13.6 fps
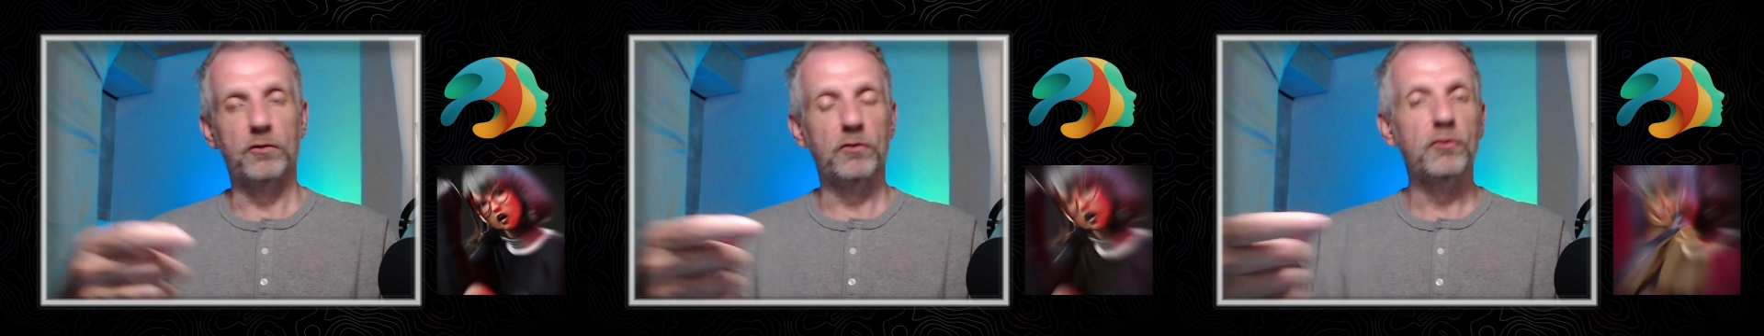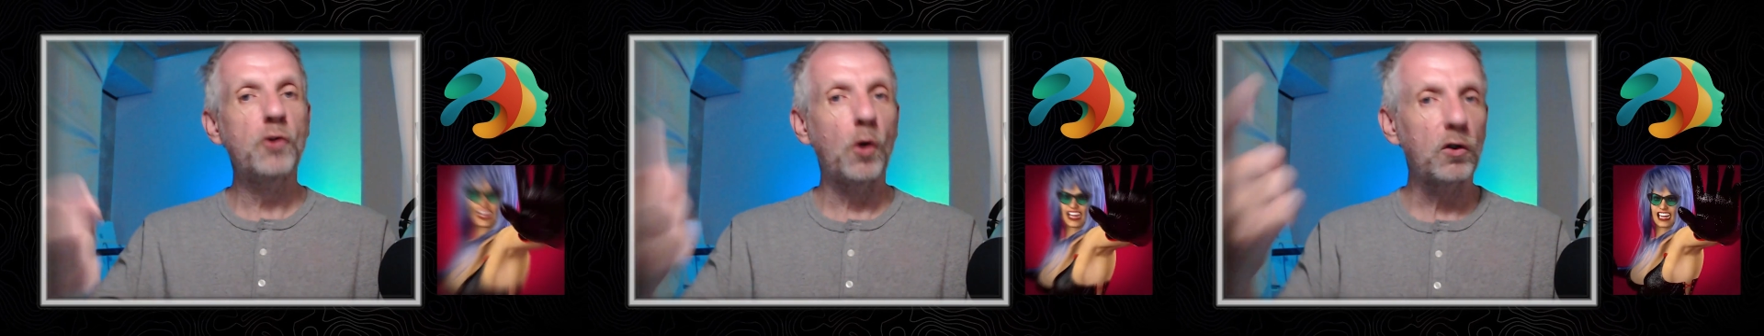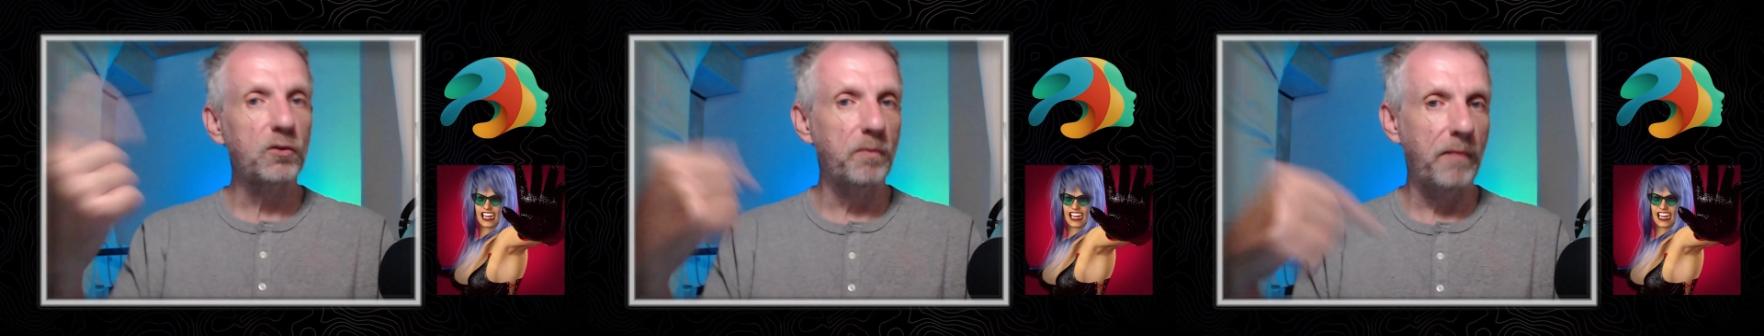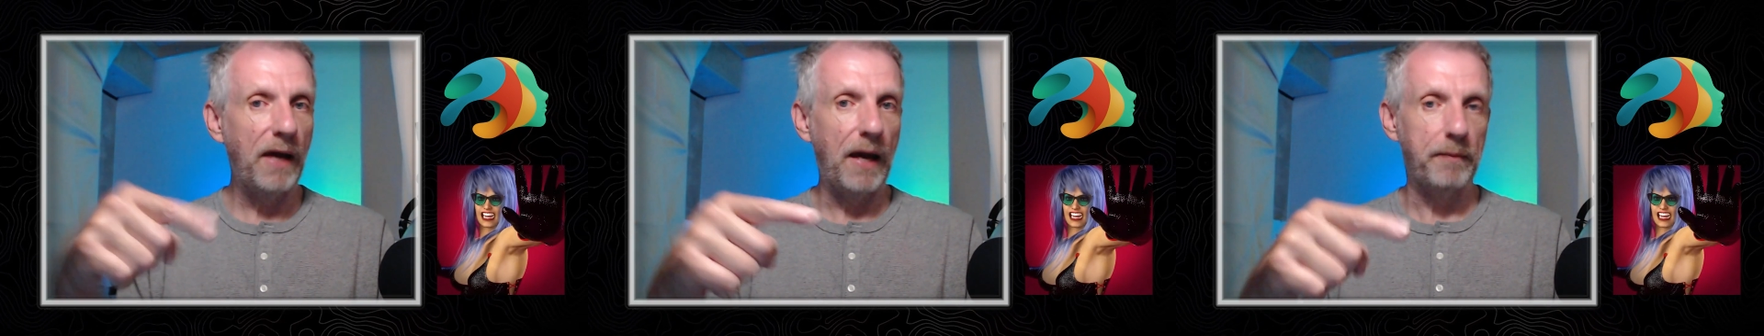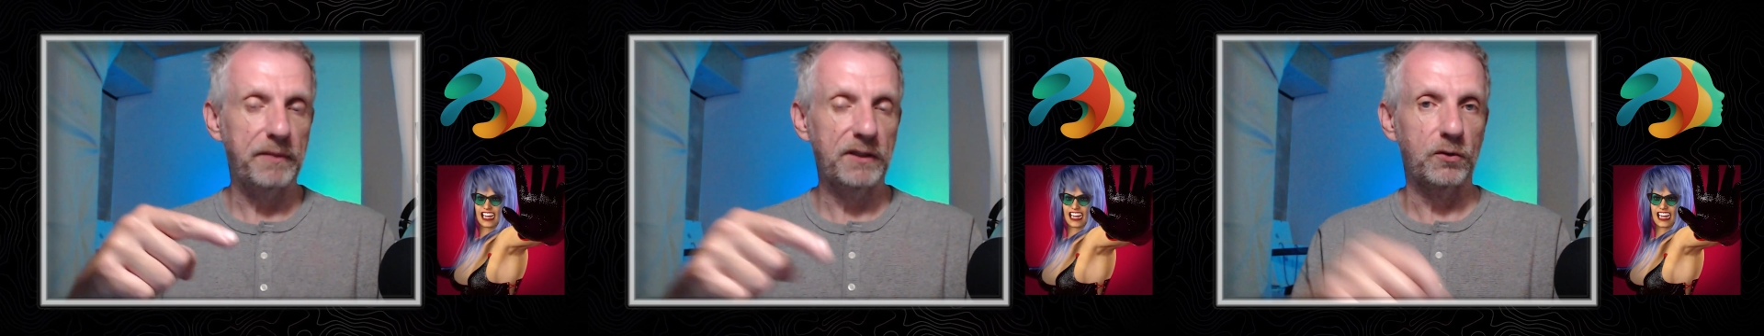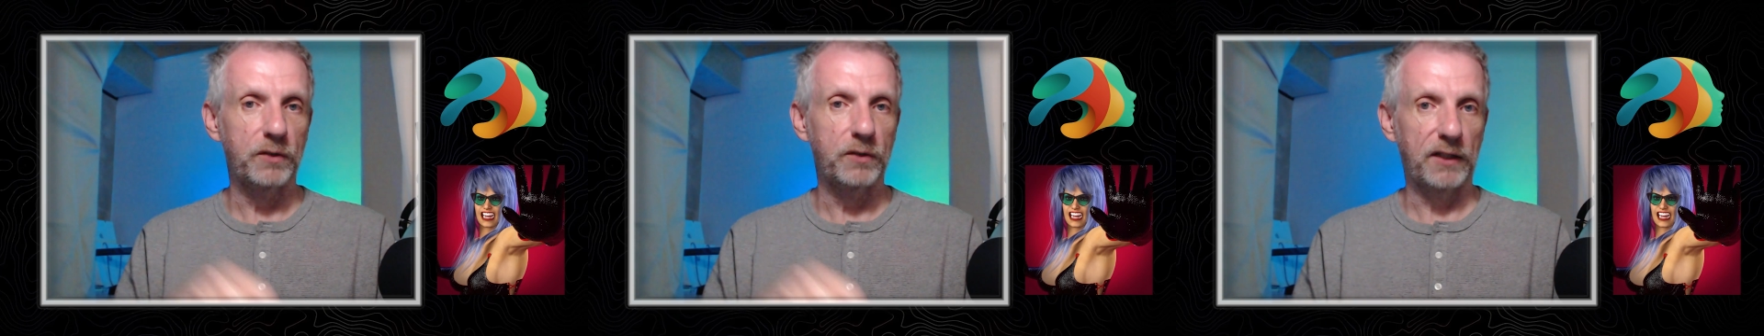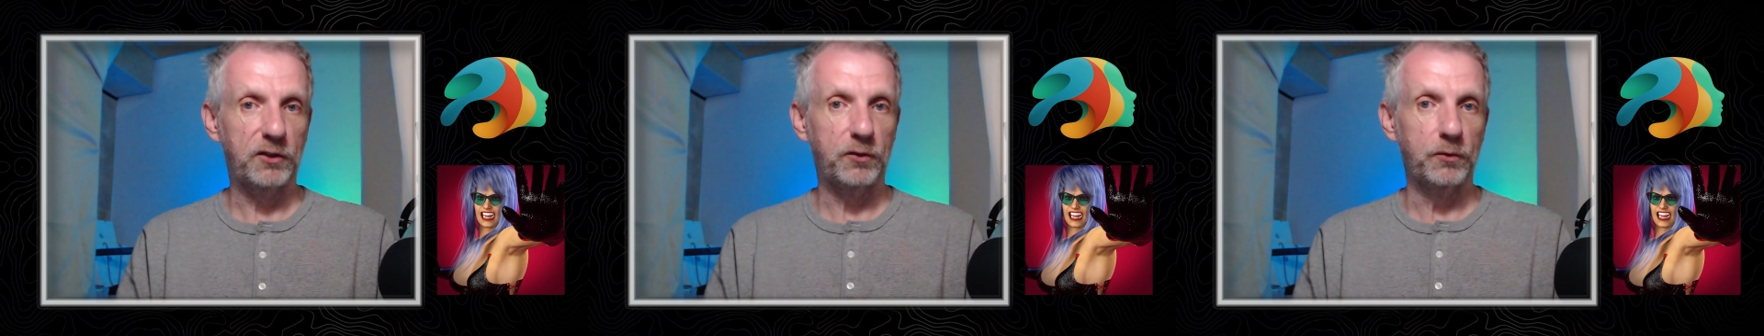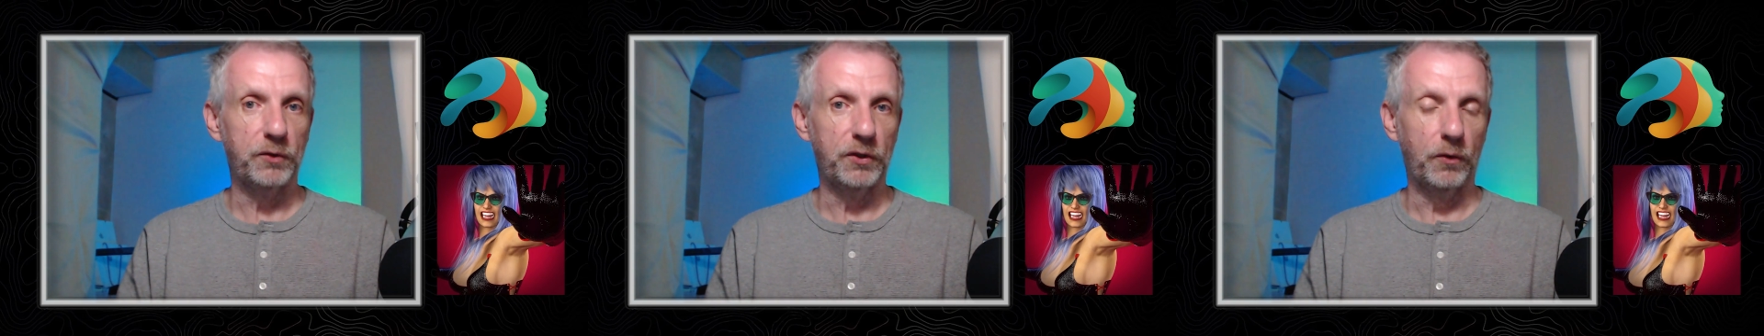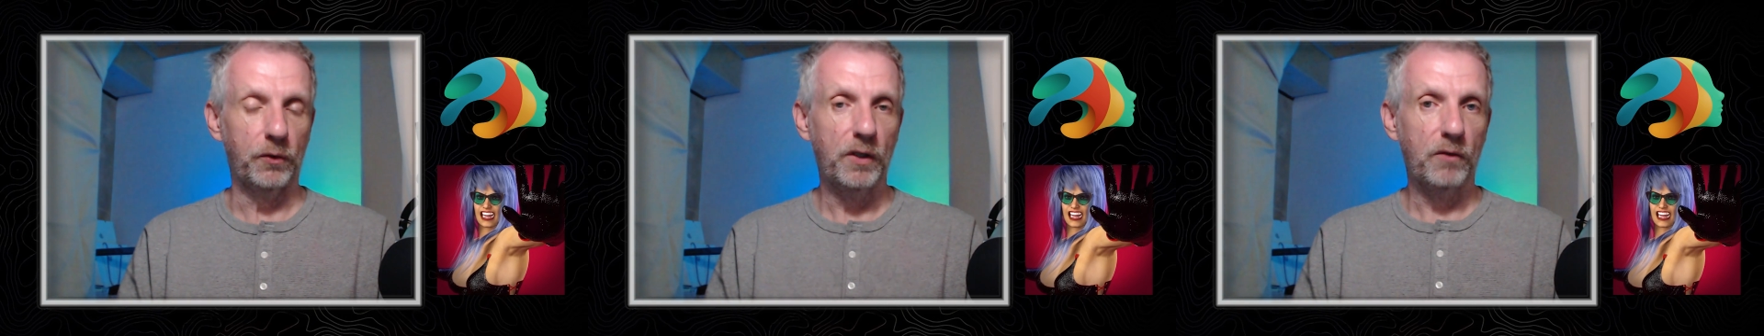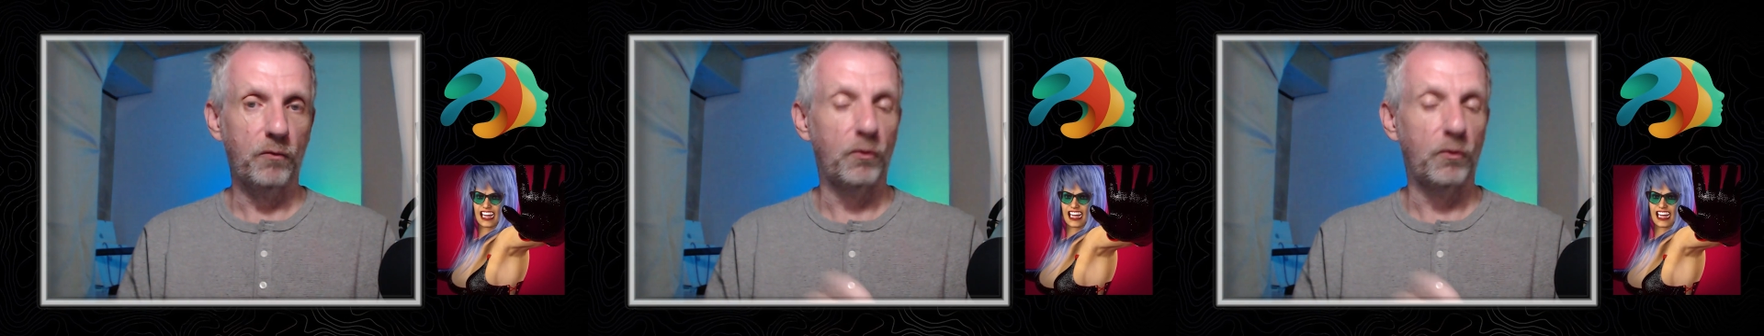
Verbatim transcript: not map into Daz Studio